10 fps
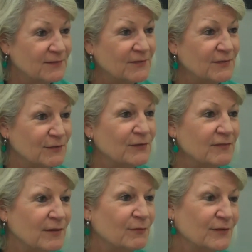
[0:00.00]
So it's a good
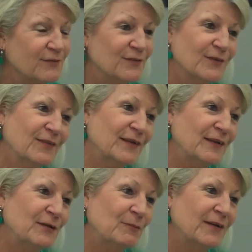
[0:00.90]
time for us to start
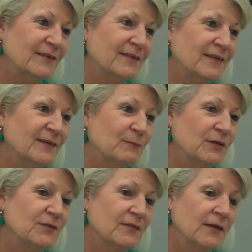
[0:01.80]
thinking about it now,
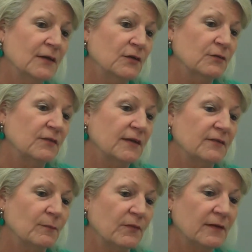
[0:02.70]
because you'll take
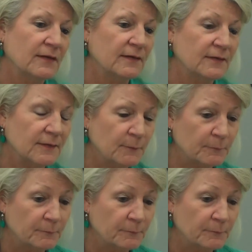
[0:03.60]
something like,